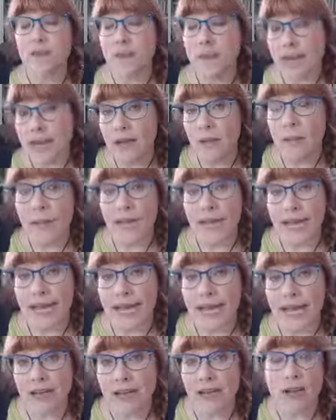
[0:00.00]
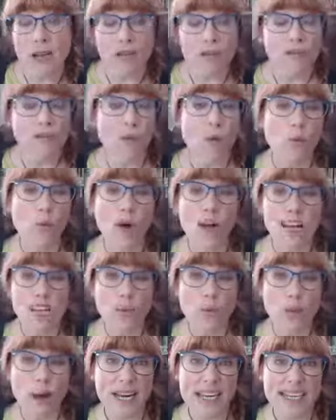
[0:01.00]
make a plan for what you
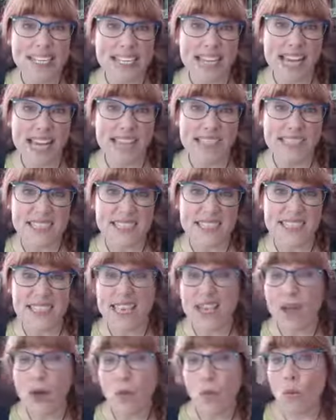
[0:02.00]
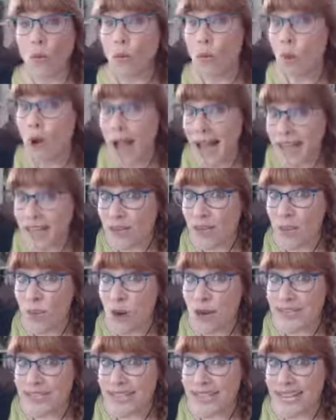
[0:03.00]
want to test, why you
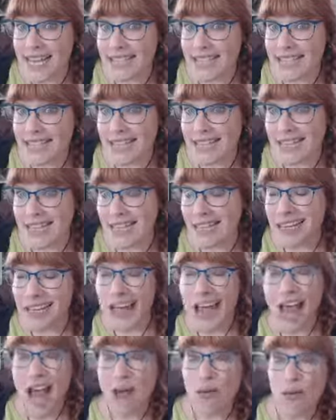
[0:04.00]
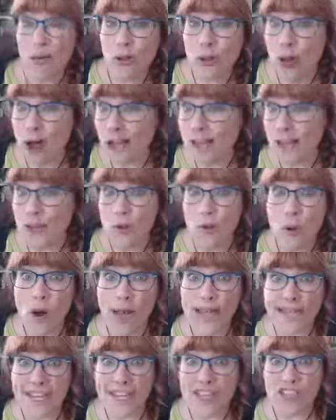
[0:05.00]
want to test it, how long you
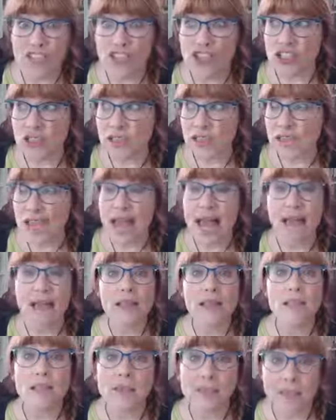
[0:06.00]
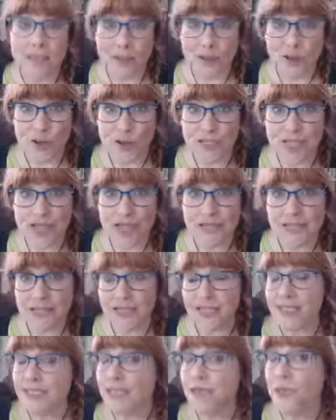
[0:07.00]
want each element that you're
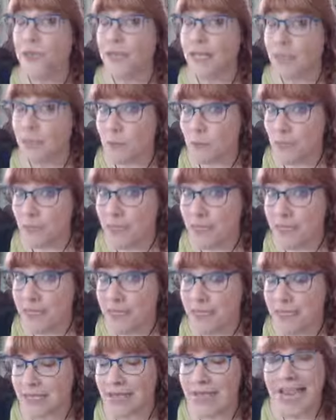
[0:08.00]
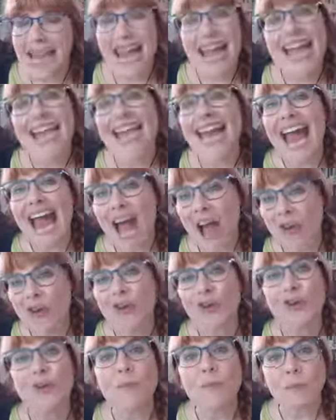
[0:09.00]
testing to be in place, and how you're
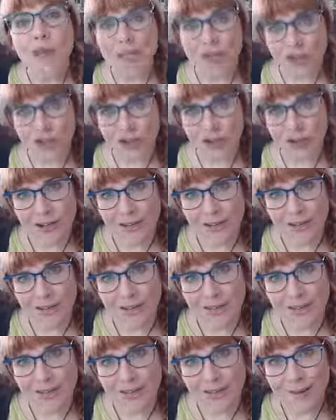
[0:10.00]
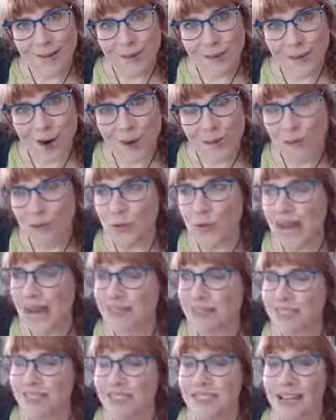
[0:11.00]
going to measure. You know, do we have
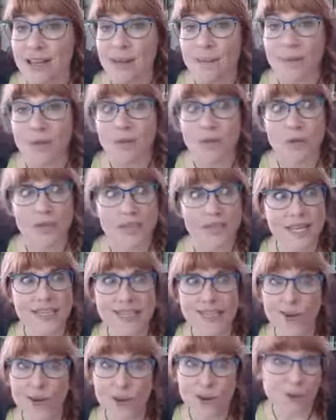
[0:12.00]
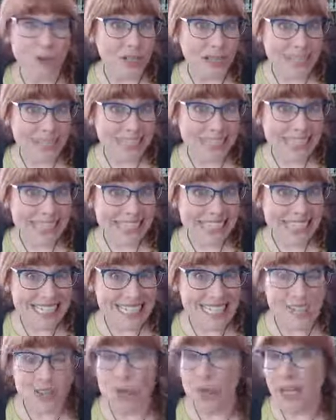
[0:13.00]
to set up new things in our Google
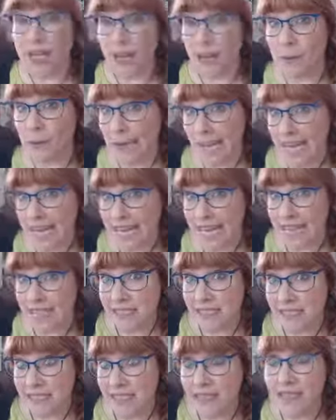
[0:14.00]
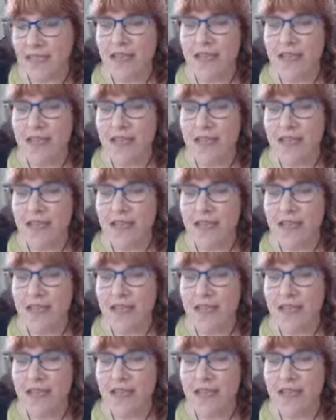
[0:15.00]
Analytics, new campaigns?